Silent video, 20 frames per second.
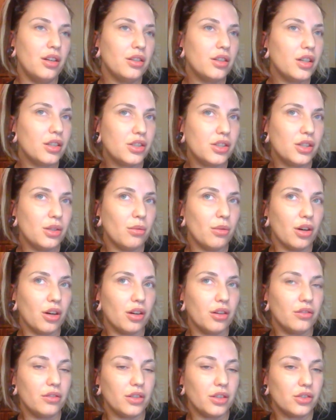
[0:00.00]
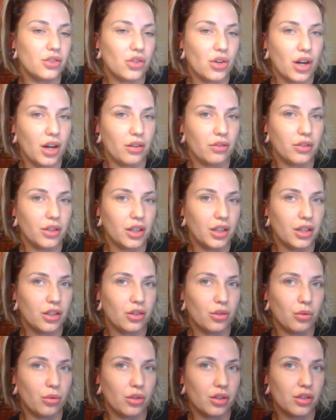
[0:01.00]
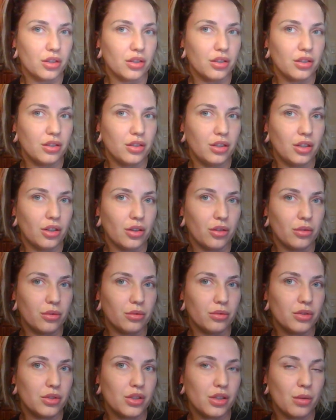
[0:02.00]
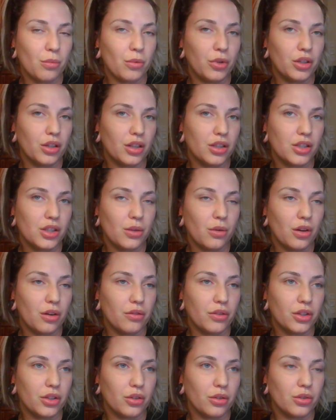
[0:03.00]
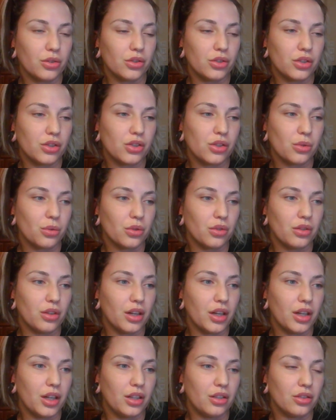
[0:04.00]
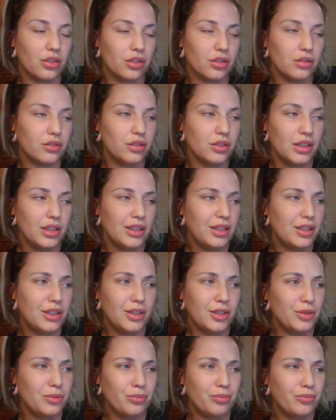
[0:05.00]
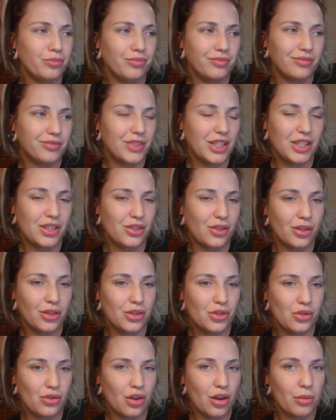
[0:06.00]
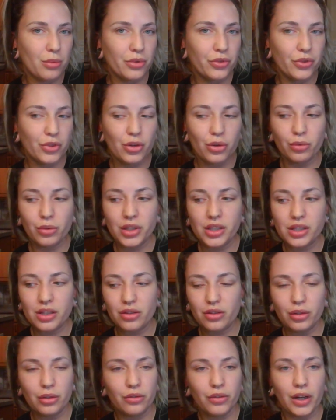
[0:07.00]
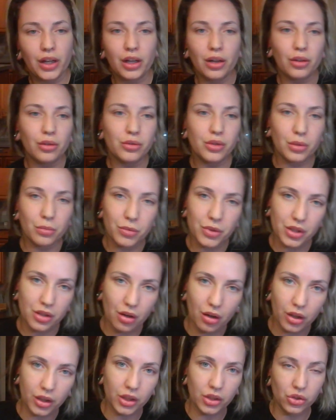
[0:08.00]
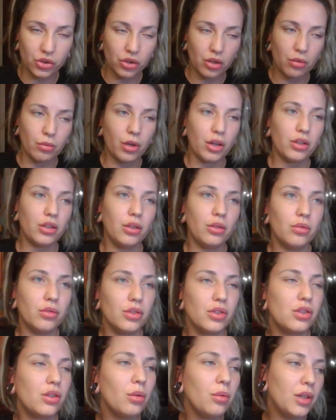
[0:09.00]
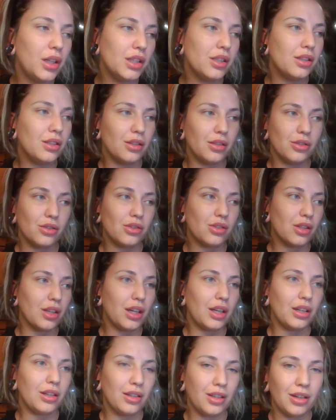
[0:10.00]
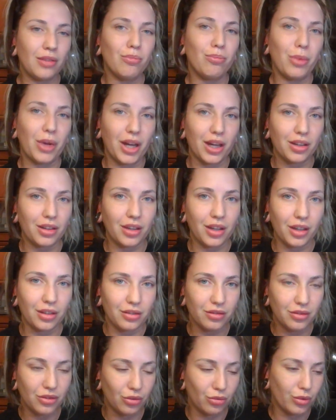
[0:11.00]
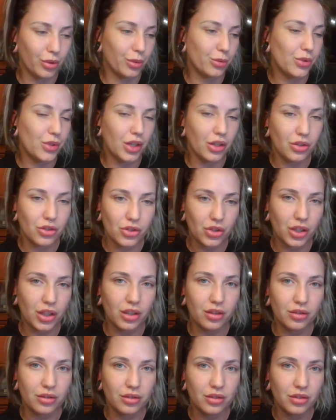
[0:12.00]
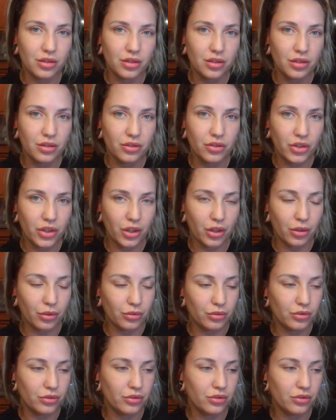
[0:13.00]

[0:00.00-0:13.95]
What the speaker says: cuts you off in traffic, or, you know, someone cuts you off at the grocery store line, or starts drama for no reason, or you find out someone's talking shit about you. It's so easy to just like give back that gross energy, you know.